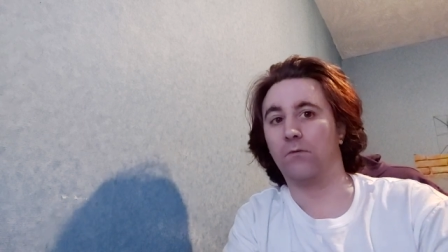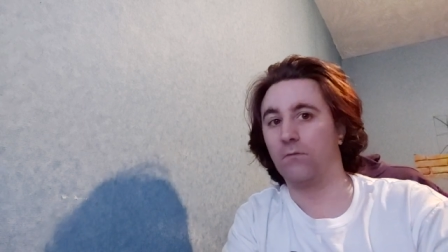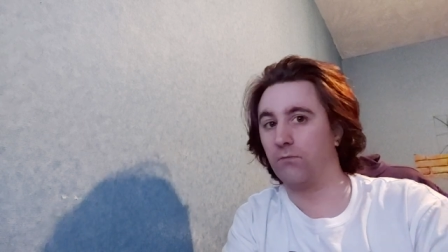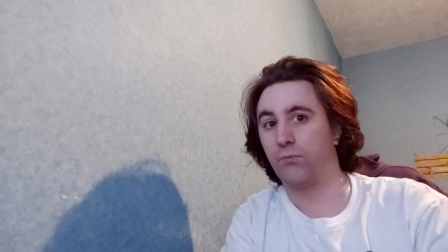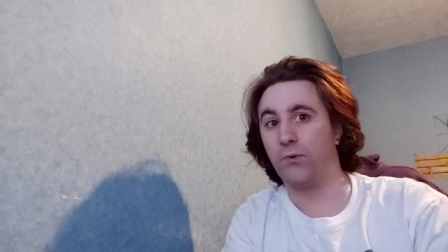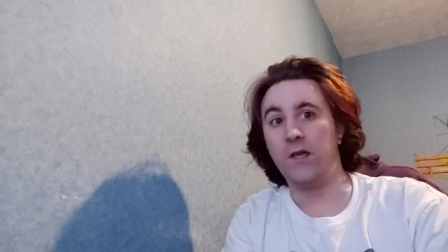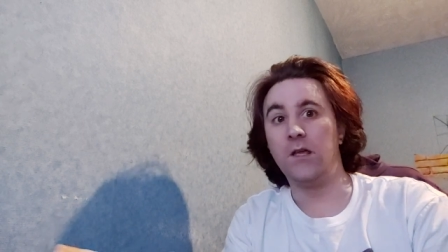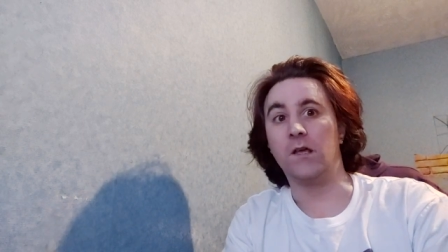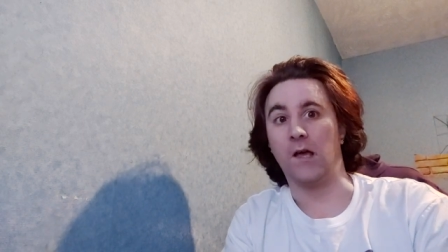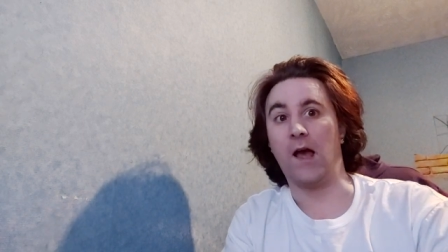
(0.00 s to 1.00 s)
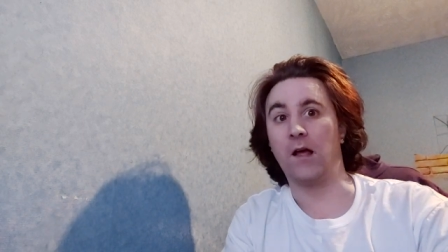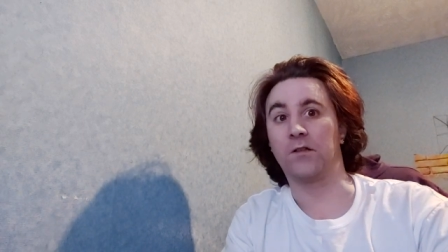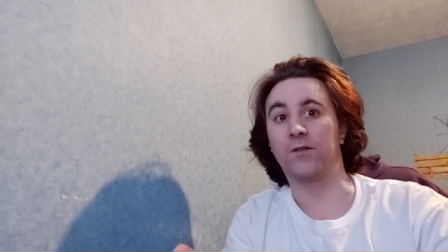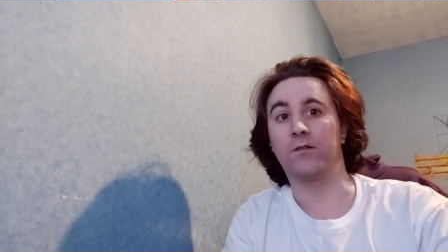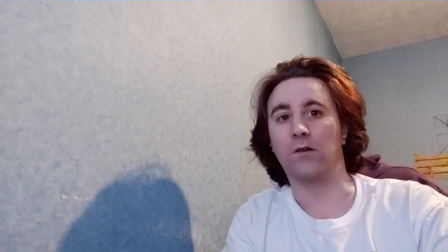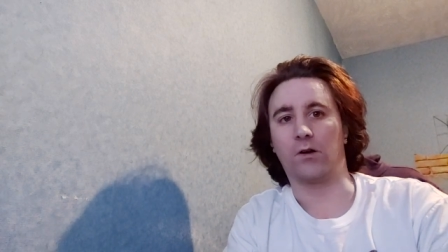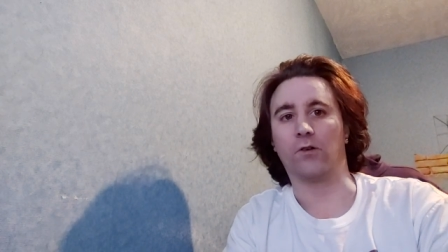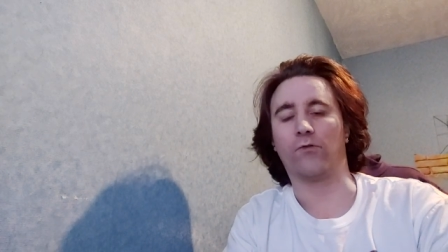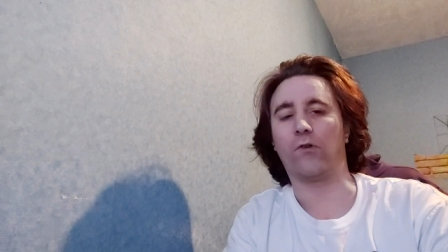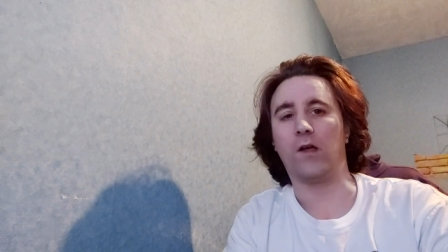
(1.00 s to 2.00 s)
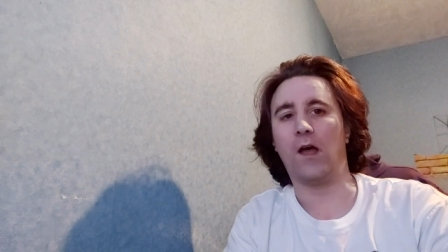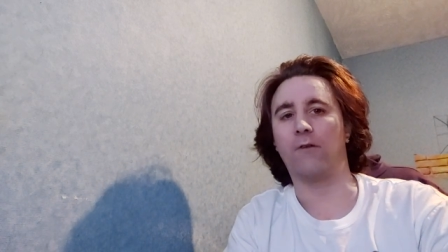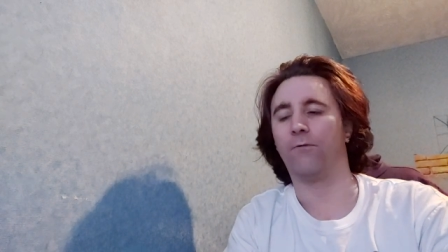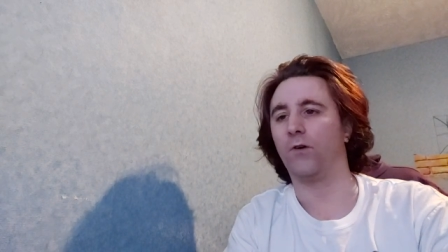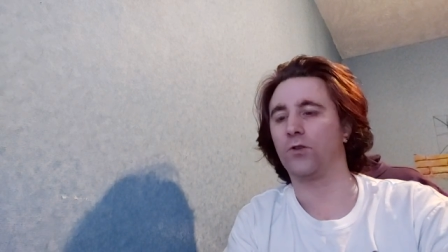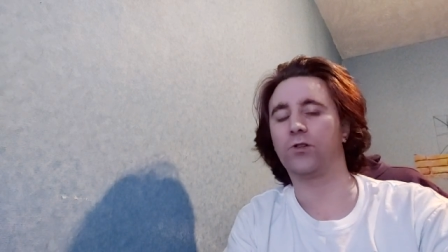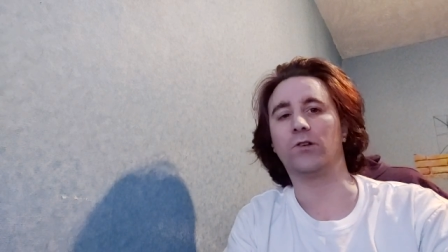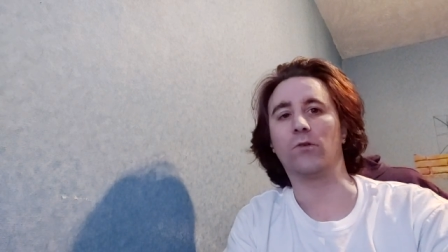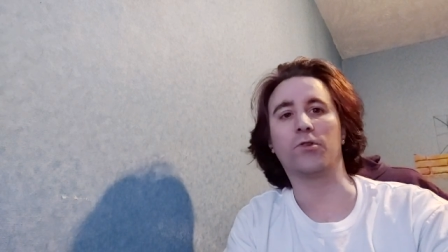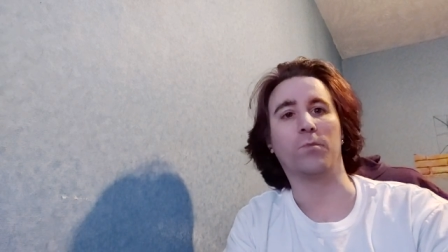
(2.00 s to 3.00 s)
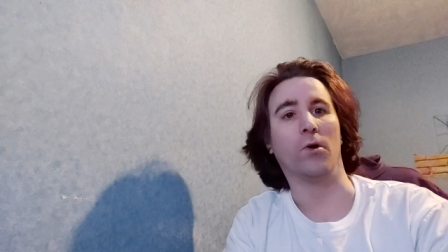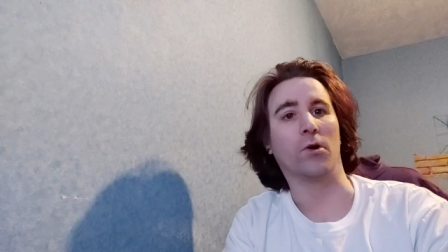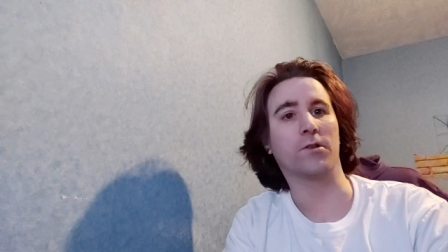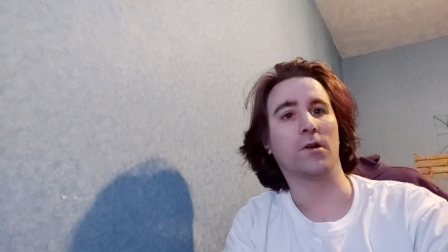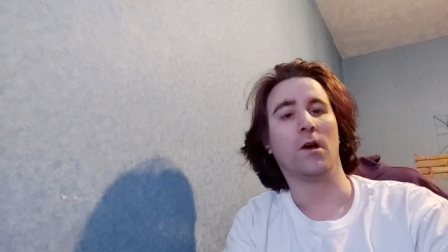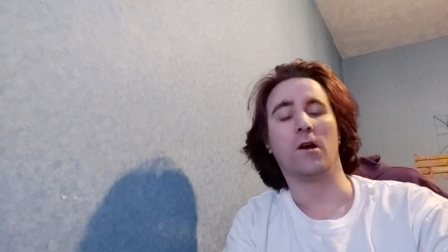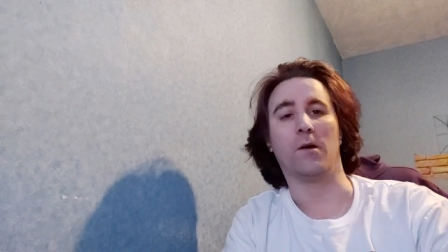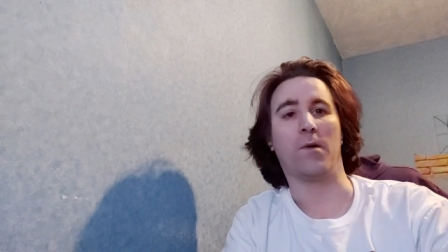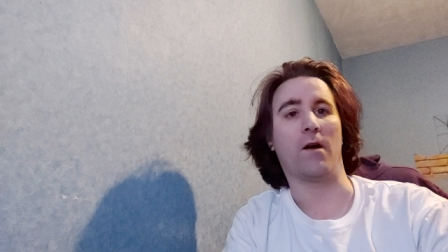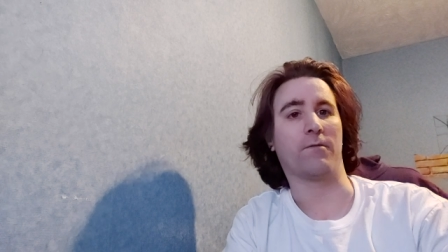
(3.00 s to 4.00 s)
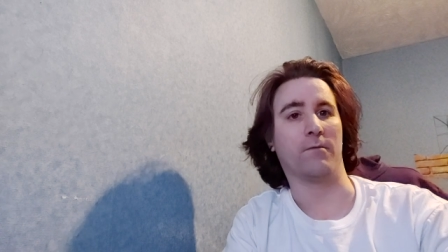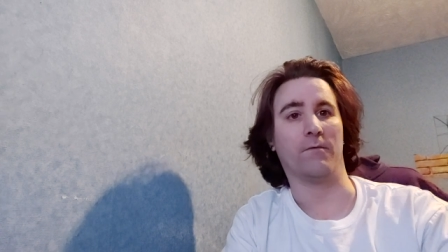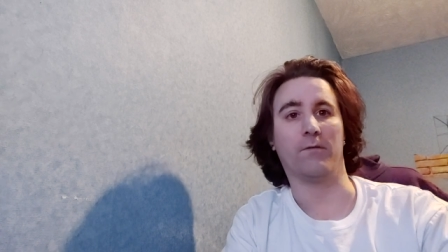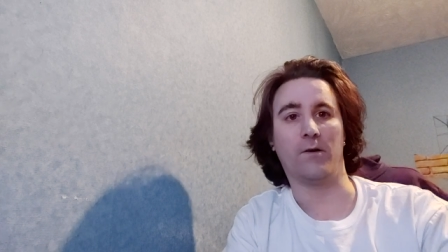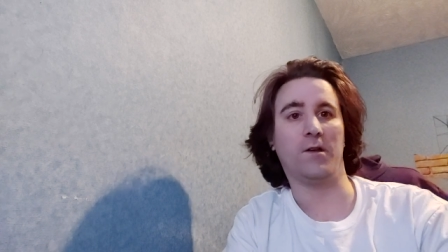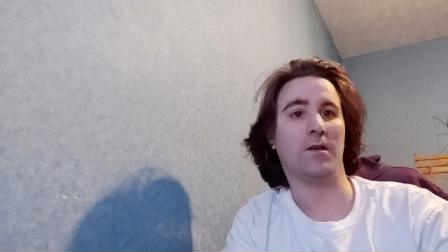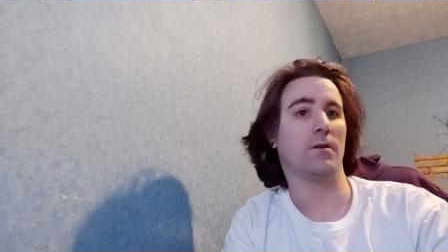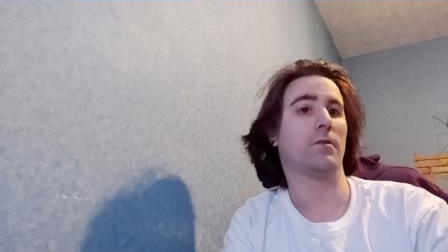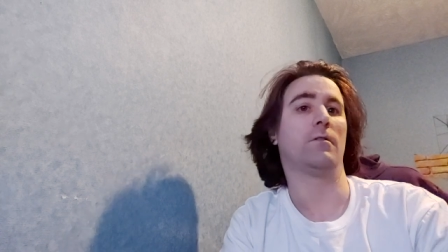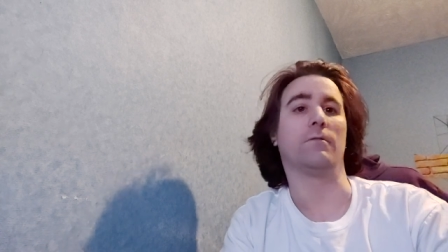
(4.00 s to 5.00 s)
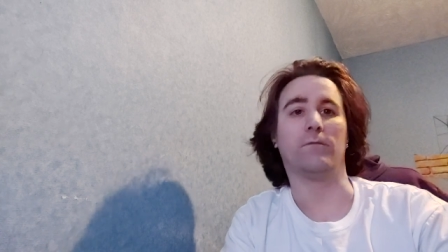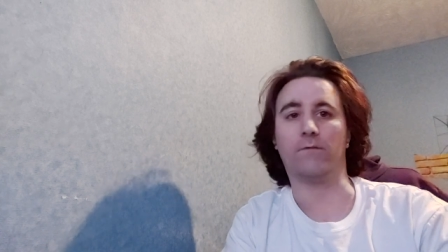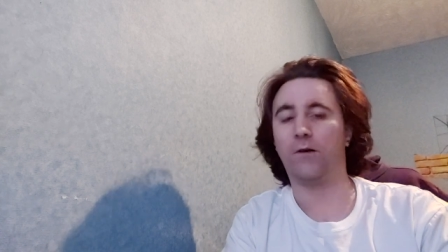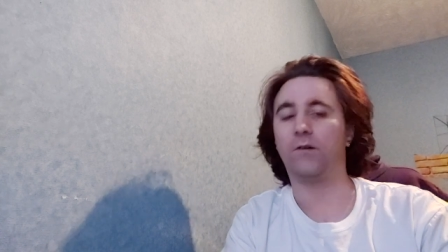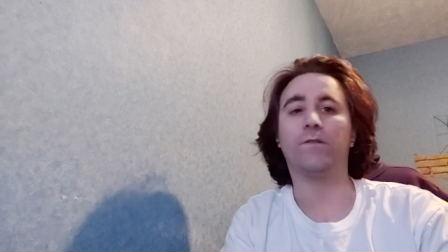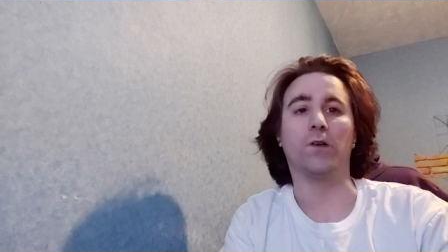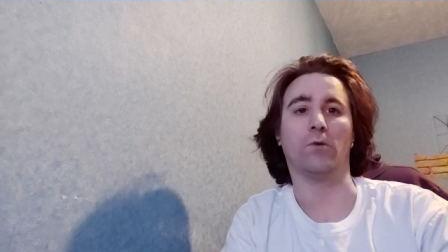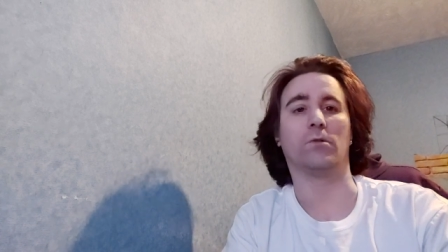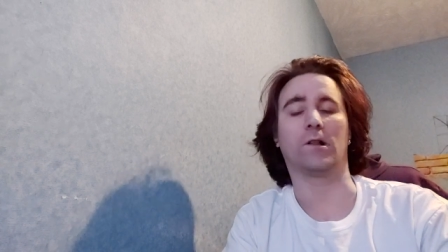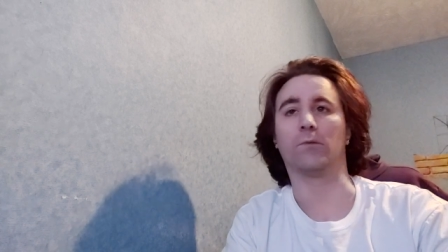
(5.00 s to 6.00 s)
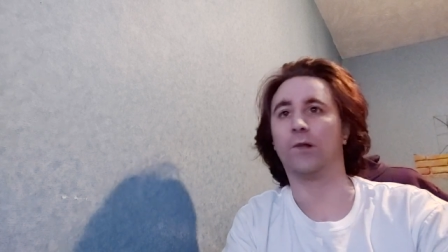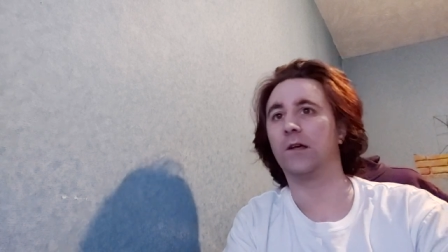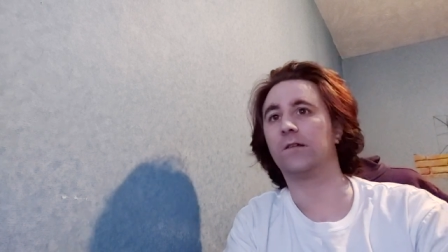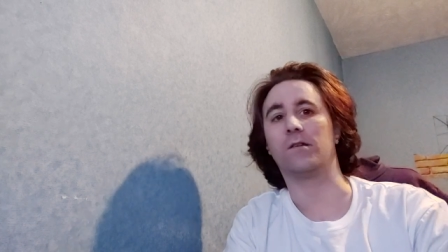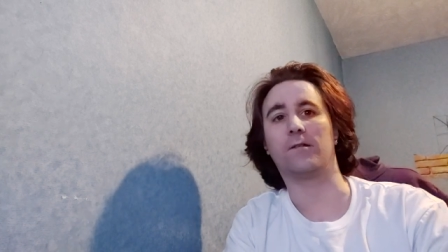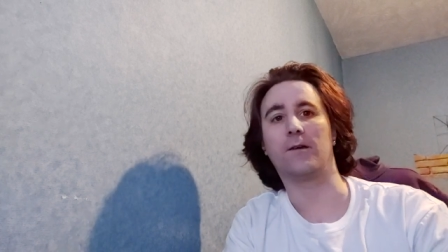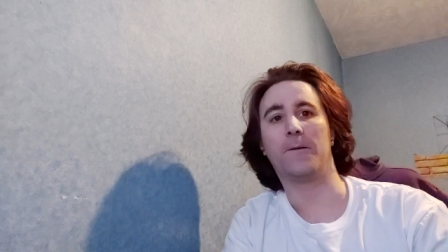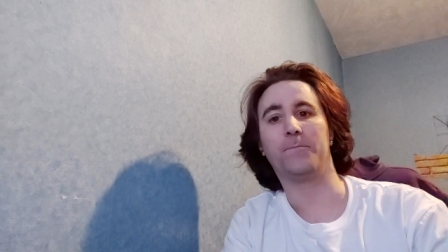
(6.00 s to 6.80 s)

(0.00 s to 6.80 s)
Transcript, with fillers: we as a country have virtually no sports apart from very very few little places